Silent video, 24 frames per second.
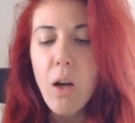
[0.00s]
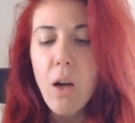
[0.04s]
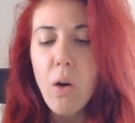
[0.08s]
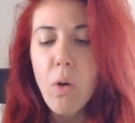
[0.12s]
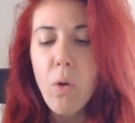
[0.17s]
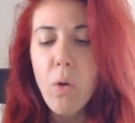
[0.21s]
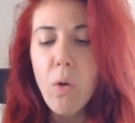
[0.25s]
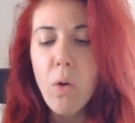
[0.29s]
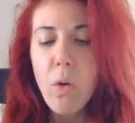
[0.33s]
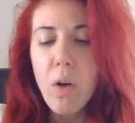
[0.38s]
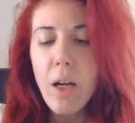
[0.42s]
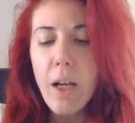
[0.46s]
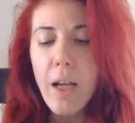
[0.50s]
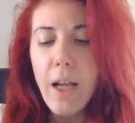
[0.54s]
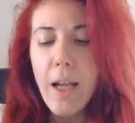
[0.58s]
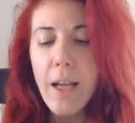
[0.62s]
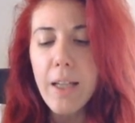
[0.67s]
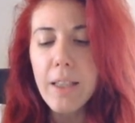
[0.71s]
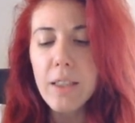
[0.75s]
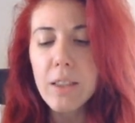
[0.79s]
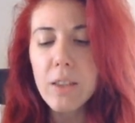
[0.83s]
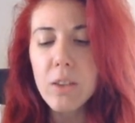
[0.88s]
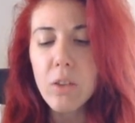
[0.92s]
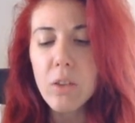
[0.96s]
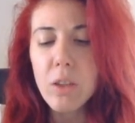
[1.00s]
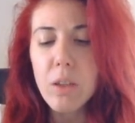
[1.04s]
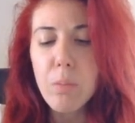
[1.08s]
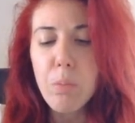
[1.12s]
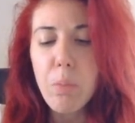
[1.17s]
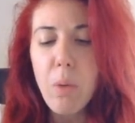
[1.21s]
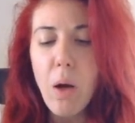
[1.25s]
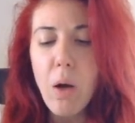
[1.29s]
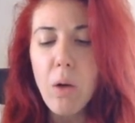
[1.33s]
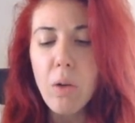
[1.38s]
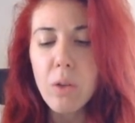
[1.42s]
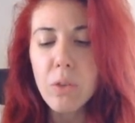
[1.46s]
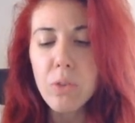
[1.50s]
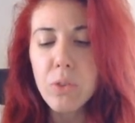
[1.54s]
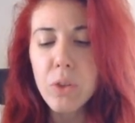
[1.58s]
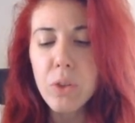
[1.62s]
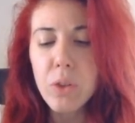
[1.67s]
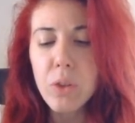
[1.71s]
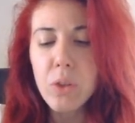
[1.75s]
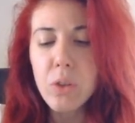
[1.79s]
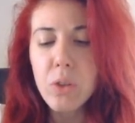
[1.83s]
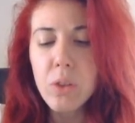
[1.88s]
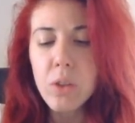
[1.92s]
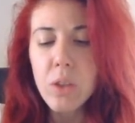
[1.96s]
or x on the power of
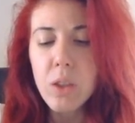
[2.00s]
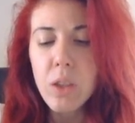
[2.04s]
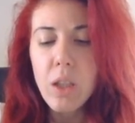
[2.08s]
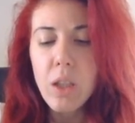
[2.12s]
two